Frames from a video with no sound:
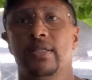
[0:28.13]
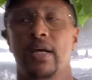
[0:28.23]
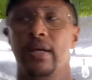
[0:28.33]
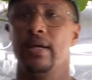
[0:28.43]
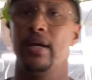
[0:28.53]

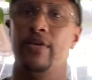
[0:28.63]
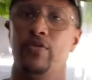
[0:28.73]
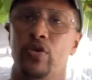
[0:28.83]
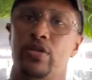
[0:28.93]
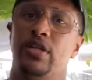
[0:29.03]
today. And if
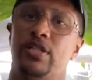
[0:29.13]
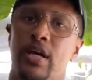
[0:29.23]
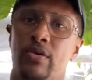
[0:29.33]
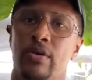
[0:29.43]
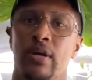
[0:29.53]
you're new to the
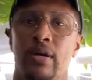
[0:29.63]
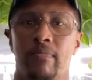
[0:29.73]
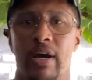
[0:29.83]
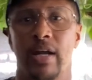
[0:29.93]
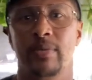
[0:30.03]
channel,
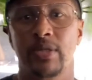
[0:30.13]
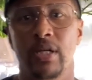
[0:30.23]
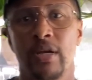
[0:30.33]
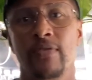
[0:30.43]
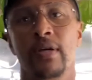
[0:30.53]
my name is
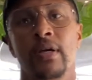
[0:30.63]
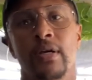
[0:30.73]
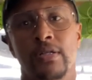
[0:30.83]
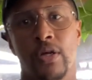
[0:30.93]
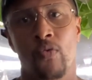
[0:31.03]
Cleveland.
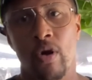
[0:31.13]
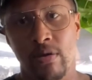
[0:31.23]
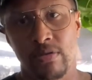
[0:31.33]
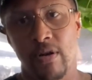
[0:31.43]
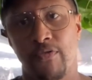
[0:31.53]
So
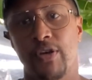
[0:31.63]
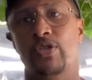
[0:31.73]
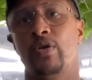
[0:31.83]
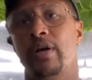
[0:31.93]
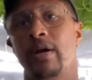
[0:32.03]
welcome to the Fish
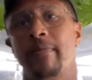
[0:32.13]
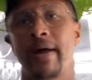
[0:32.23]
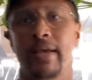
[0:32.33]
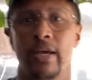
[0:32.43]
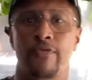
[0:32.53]
Corner,
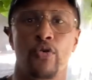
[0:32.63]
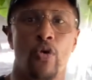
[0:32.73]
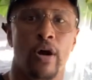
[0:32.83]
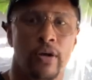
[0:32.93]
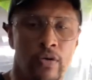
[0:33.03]
everybody. If you
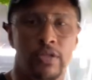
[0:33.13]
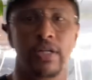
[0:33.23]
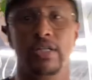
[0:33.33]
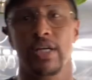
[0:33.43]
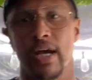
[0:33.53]
are new to
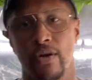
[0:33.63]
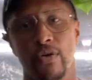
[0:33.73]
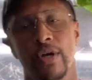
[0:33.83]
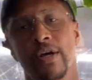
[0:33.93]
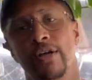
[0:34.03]
the
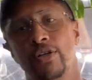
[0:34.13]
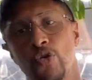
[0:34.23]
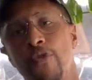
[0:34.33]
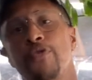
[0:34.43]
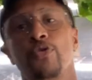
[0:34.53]
channel,
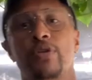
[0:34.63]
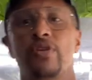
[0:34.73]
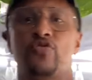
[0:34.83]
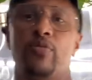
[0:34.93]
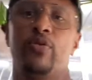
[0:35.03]
do a few
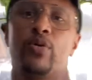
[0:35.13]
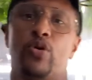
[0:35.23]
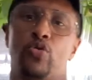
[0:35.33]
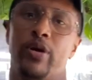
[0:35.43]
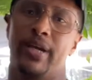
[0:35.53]
things for me real
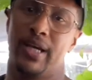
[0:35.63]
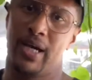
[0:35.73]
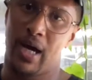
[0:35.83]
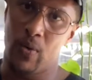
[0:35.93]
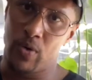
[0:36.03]
quick.
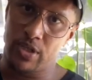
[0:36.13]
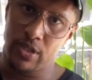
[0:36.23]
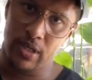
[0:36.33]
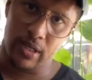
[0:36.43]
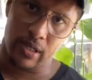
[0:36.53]
I want
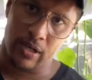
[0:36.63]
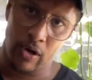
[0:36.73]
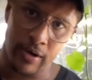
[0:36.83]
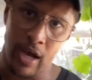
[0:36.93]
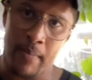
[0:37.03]
you to
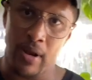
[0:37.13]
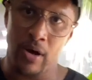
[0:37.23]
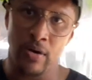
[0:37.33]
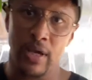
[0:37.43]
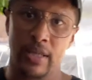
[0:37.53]
go down
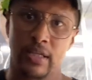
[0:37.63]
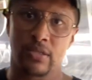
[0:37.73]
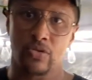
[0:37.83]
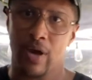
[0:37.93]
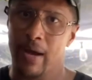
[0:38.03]
below, hit that
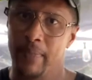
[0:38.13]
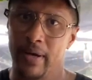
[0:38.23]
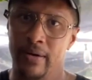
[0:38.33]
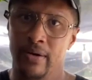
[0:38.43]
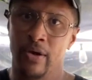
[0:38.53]
subscribe
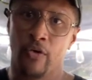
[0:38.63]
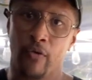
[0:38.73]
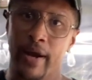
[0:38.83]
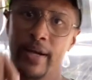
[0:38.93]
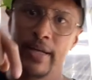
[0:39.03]
button right